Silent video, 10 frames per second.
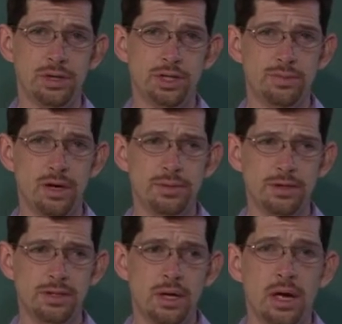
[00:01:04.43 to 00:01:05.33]

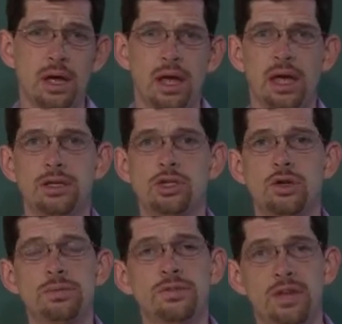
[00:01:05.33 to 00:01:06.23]
experiments and
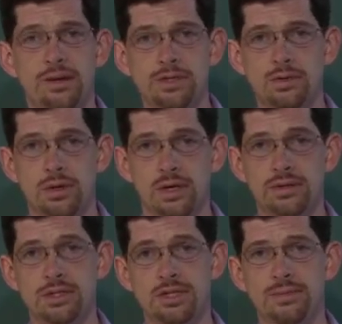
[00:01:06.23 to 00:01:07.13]
descriptive chemistry. And
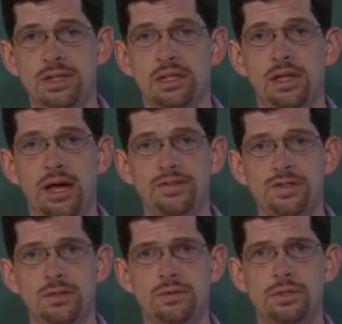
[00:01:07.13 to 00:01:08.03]
this is something that a lot of
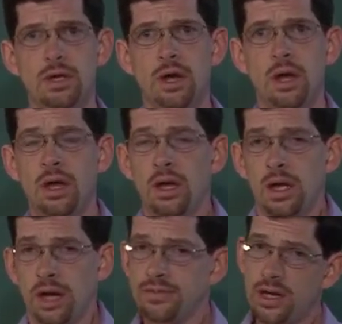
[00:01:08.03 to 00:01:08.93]
students
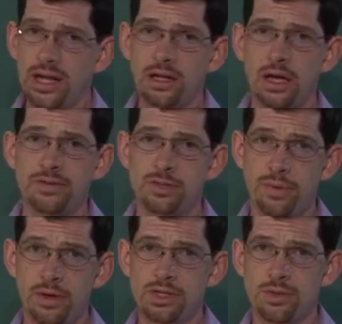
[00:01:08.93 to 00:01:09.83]
have not had a lot of
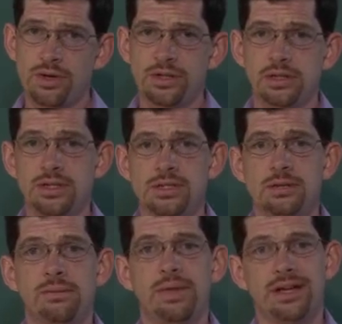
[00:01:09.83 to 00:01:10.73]
experience with, at
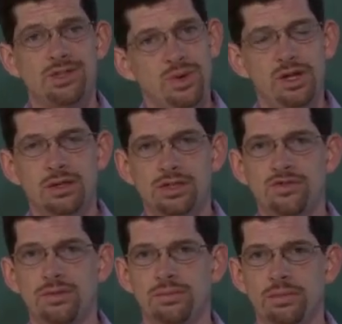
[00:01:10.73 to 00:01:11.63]
least that's the way it looks
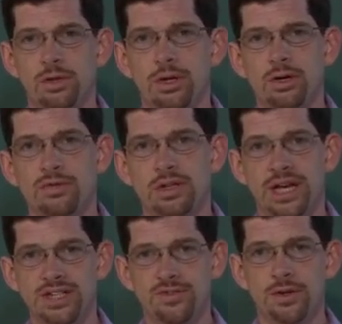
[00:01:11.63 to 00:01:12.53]
from looking over the
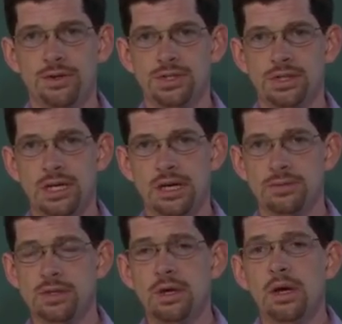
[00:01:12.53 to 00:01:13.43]
last few years'
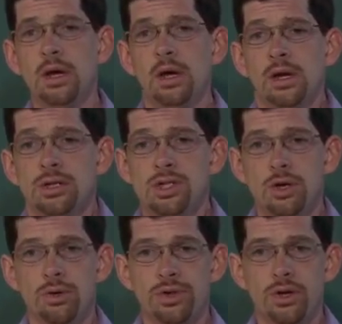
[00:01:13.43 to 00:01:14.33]
exams.
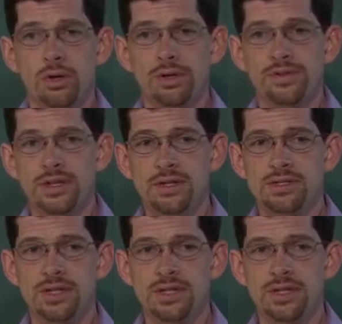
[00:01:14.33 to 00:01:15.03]
So the goal of these